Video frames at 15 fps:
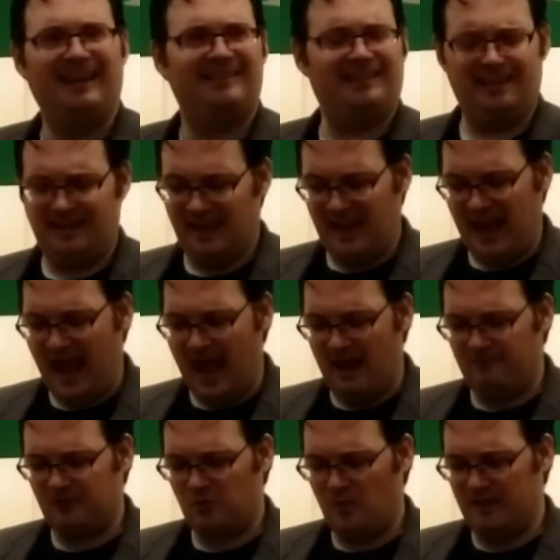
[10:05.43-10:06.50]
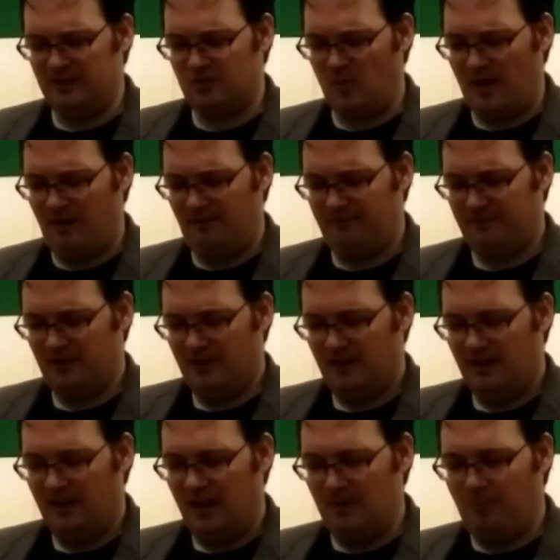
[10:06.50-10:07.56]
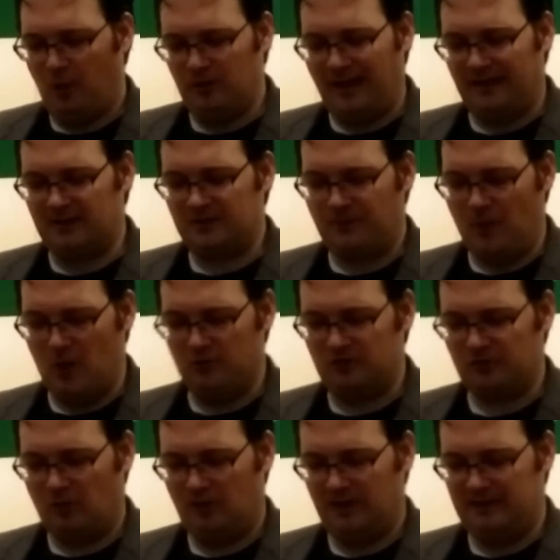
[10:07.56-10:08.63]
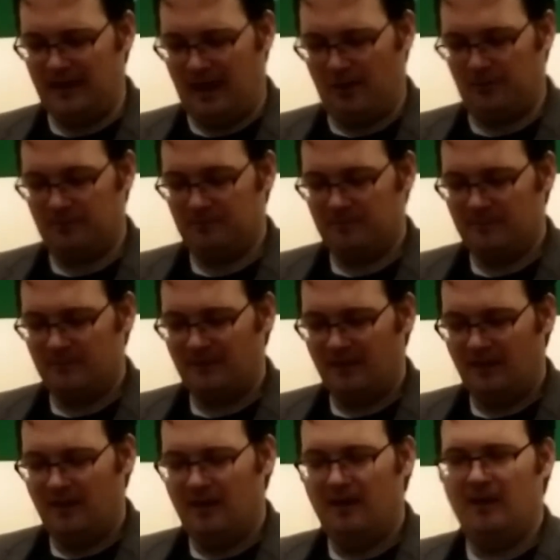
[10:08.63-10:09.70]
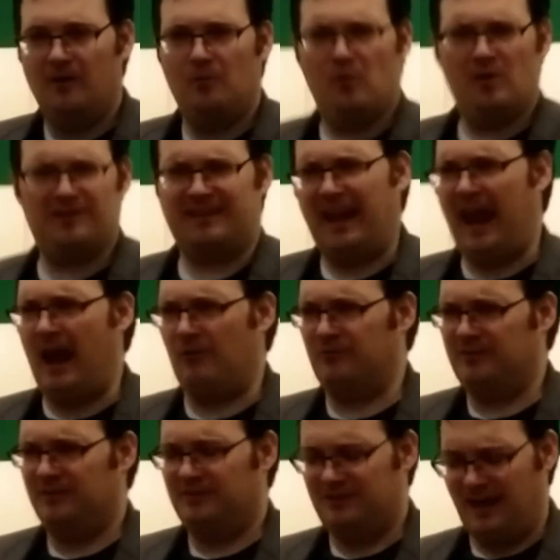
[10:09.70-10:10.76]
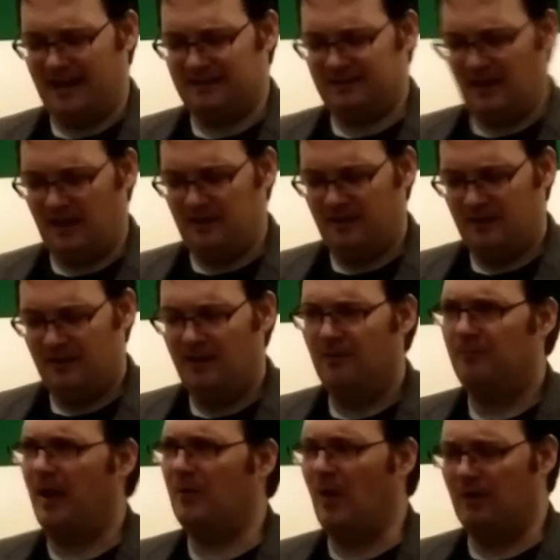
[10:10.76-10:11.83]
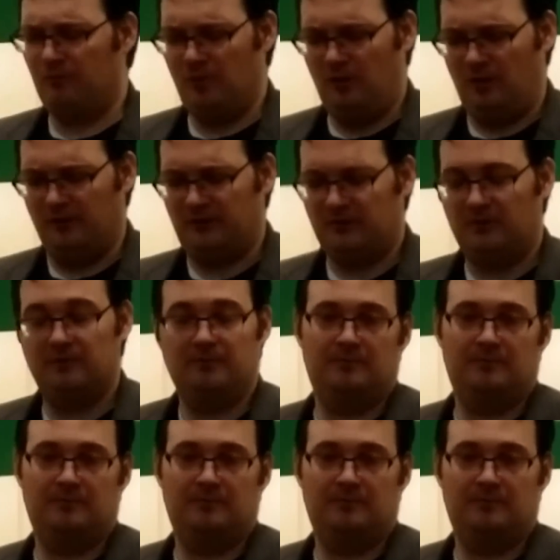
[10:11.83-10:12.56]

Did he have 2012? He pulled out his phone, scrolling down. "Wouldn't count," Chaz said. "By what rules?"